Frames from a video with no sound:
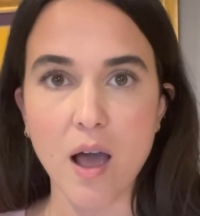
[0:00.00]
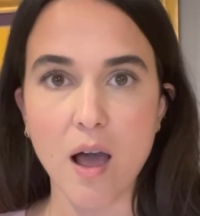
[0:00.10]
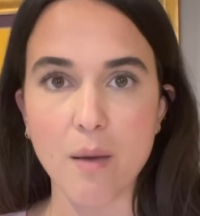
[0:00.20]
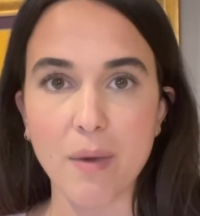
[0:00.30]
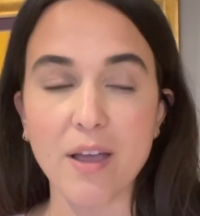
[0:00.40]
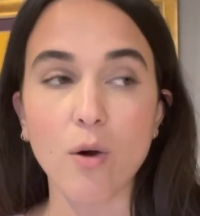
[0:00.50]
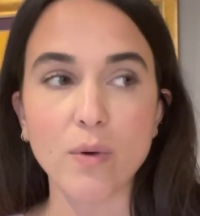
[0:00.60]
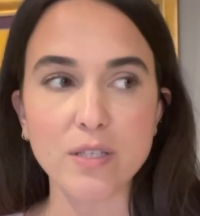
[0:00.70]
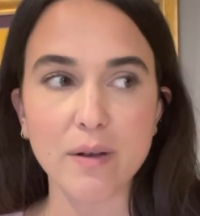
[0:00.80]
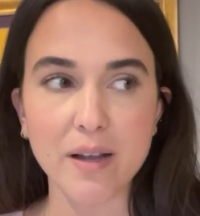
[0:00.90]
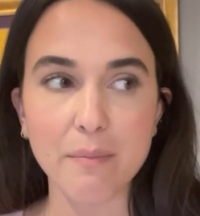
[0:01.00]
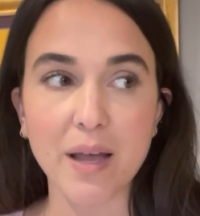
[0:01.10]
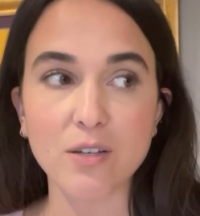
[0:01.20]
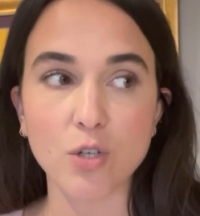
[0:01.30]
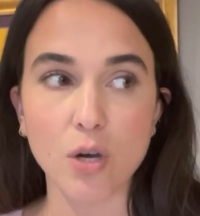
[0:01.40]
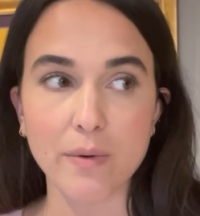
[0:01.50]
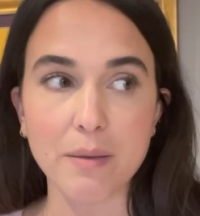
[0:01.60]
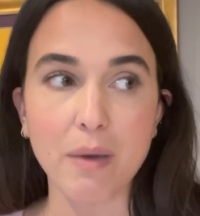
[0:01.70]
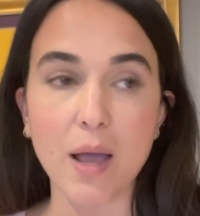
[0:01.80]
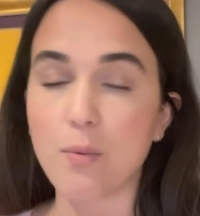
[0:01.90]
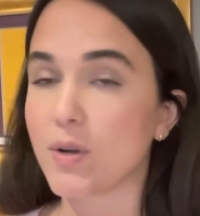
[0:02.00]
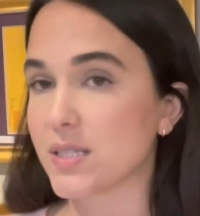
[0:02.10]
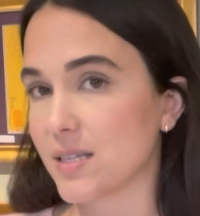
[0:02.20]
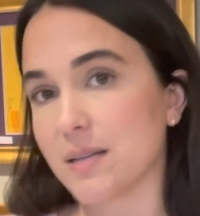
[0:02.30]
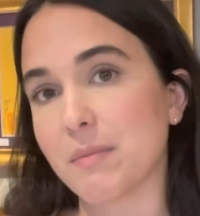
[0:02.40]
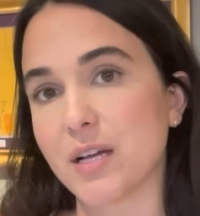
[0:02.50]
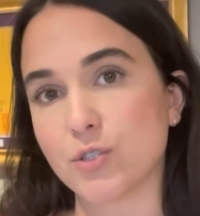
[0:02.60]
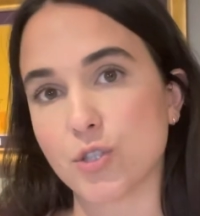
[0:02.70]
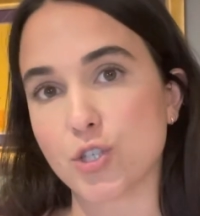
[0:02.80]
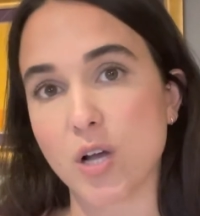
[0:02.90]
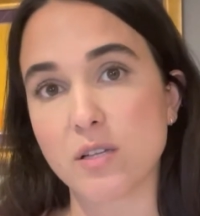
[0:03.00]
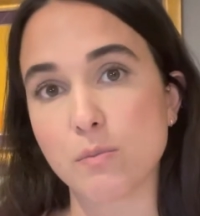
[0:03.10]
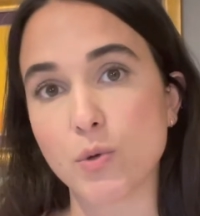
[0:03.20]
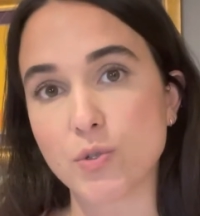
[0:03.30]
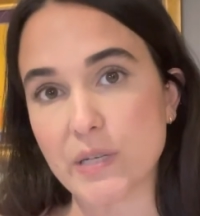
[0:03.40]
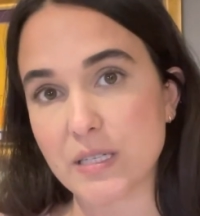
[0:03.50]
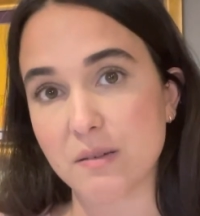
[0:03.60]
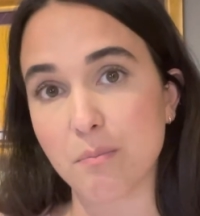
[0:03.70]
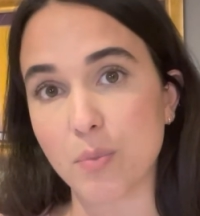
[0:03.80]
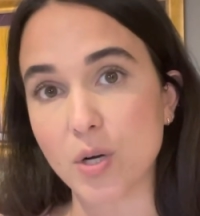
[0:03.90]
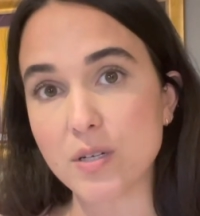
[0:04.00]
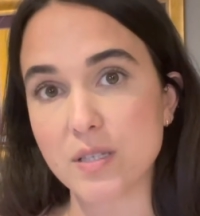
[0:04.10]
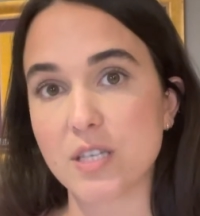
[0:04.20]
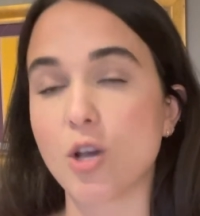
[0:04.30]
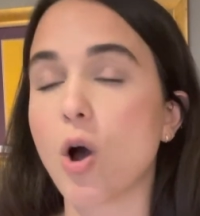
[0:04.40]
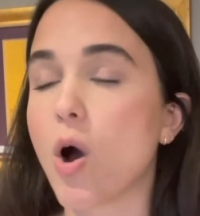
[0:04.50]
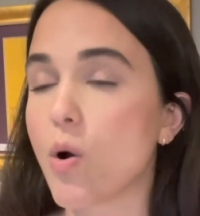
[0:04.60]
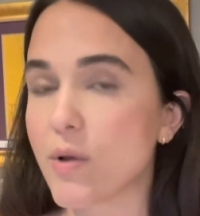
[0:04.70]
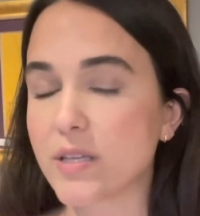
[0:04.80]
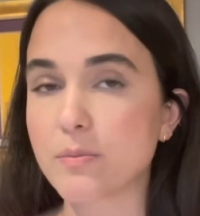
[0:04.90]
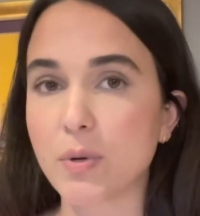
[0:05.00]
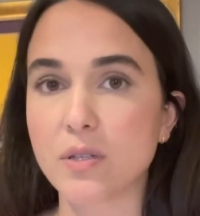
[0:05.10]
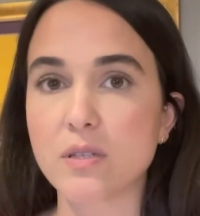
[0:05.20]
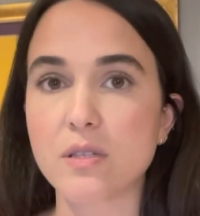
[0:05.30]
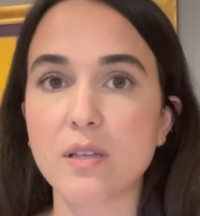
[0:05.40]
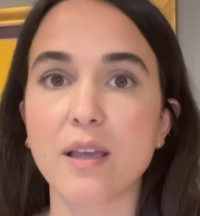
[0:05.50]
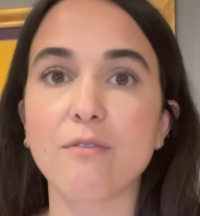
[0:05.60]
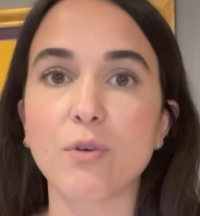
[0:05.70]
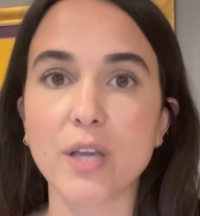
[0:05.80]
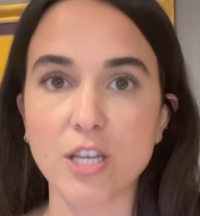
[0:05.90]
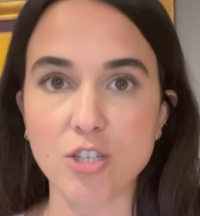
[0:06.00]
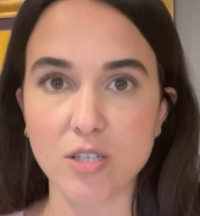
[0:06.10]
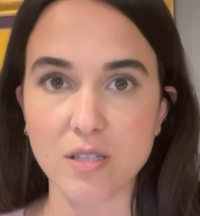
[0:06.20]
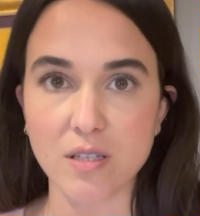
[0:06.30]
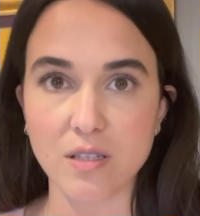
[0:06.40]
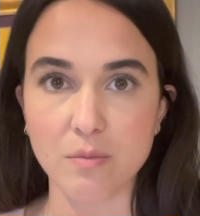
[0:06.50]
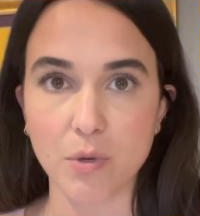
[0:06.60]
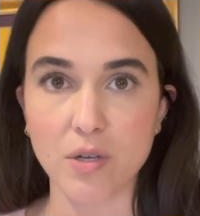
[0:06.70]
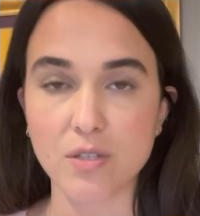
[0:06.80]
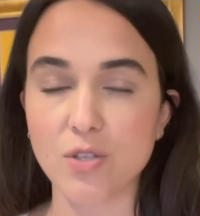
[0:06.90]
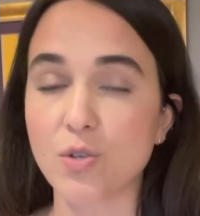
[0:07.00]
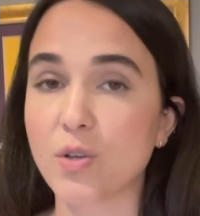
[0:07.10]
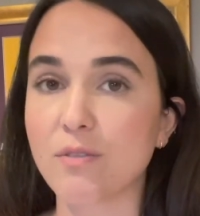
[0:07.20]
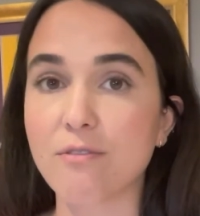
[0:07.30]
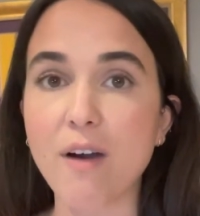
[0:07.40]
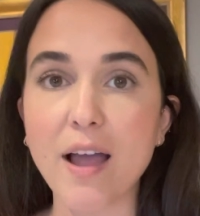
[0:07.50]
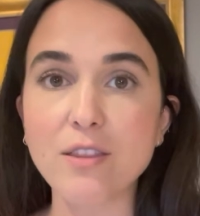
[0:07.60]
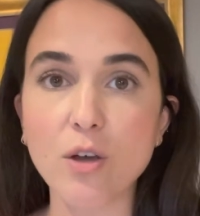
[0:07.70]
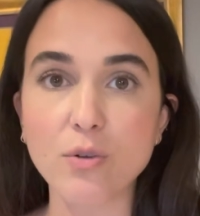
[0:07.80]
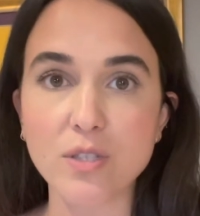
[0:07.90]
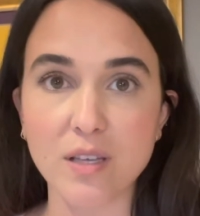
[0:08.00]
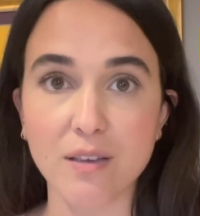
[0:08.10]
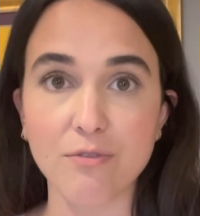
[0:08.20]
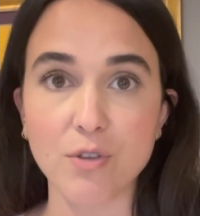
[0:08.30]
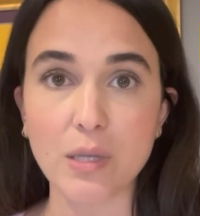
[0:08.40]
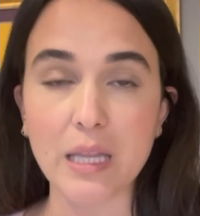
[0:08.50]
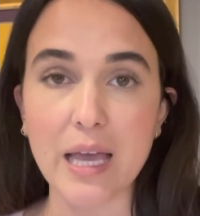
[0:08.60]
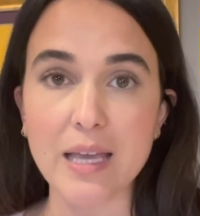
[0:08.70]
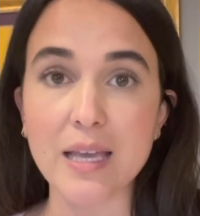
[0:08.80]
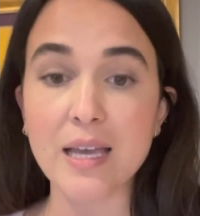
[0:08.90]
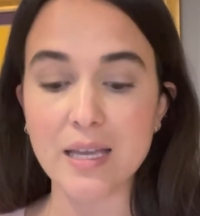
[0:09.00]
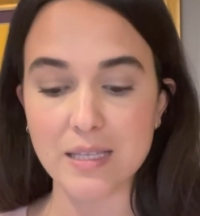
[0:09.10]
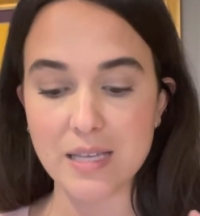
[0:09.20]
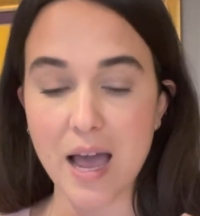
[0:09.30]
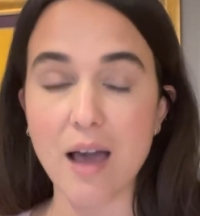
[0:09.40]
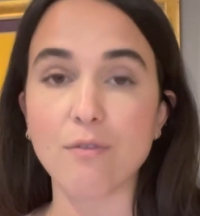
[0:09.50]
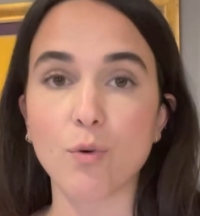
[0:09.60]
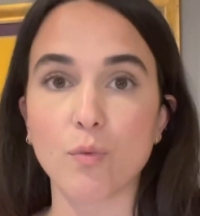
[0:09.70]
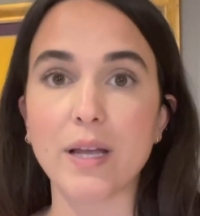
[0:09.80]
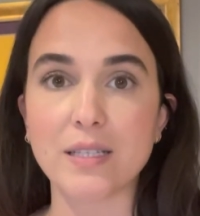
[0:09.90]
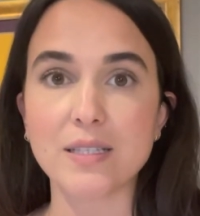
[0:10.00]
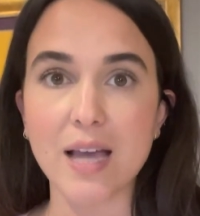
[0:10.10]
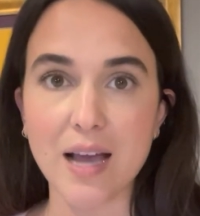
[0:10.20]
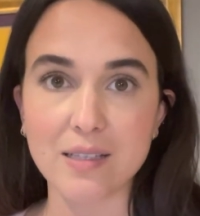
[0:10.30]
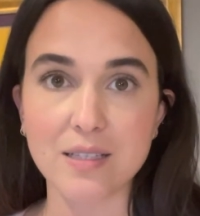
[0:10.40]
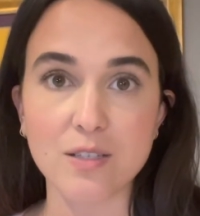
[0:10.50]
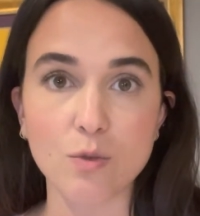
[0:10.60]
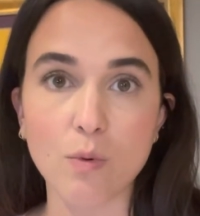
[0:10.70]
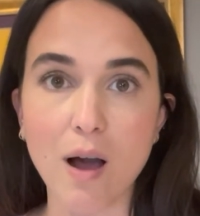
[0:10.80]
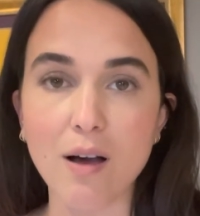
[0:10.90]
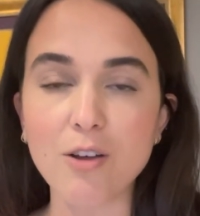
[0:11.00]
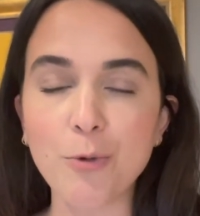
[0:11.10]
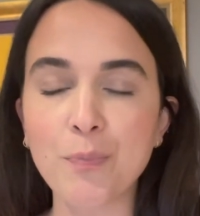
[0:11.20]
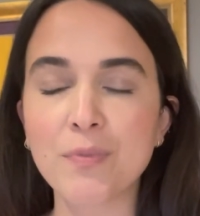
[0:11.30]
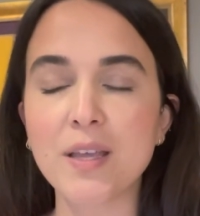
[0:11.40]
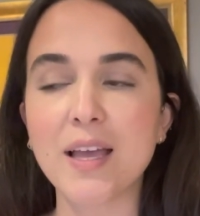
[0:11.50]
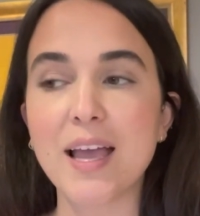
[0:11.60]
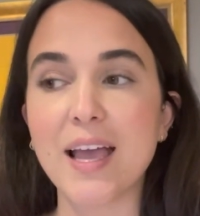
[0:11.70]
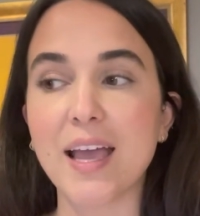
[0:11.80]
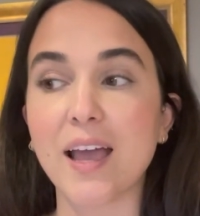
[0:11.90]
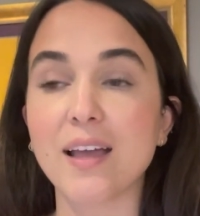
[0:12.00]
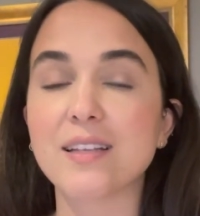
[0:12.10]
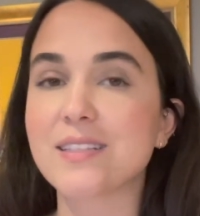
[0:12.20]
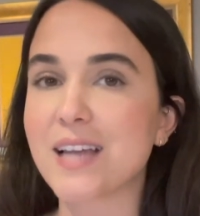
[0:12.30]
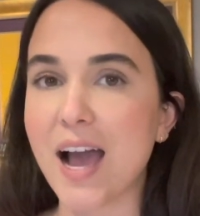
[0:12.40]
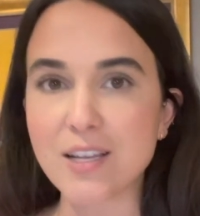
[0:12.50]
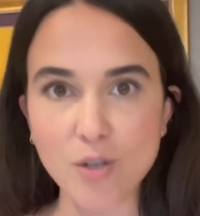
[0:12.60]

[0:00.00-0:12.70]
I always recommend going by what's in Master Sha's most recent books. He always puts invocations in his books, so you can find those if you'd like to have a written text as well. And as